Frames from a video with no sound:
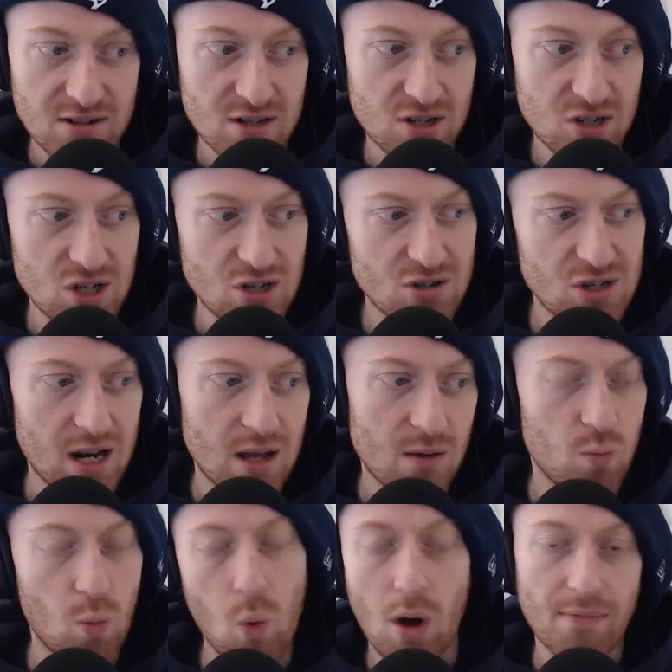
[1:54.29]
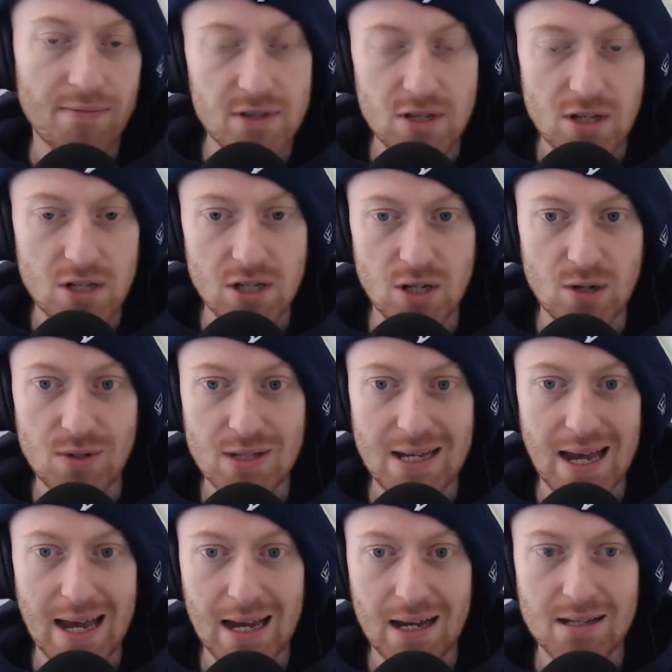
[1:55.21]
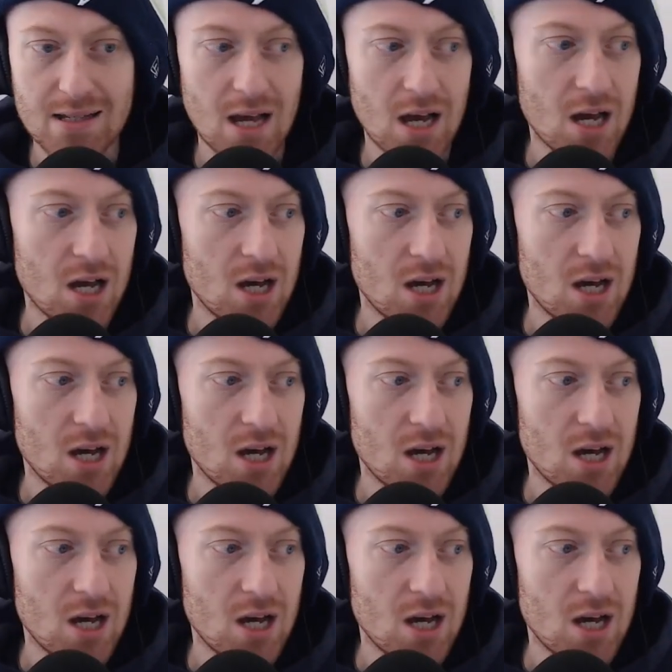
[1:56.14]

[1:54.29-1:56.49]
So it's usually 1 to 2 ticks.